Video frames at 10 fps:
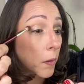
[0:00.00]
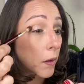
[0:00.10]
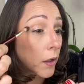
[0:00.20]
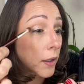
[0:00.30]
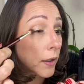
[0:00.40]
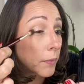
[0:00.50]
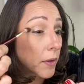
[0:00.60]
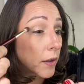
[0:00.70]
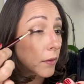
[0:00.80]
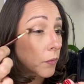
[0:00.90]
And I'm
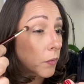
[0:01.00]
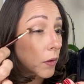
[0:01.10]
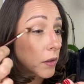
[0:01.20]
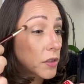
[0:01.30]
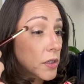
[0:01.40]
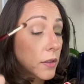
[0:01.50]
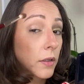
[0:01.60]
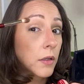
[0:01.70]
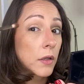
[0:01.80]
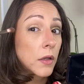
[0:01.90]
not one to
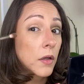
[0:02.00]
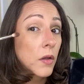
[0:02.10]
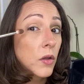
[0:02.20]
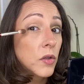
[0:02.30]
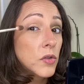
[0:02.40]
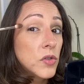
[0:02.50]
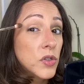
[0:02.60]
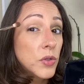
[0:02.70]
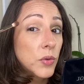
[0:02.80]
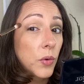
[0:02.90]

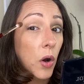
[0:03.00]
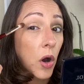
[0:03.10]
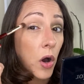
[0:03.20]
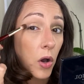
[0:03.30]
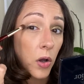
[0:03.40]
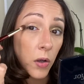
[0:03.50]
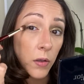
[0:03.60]
do all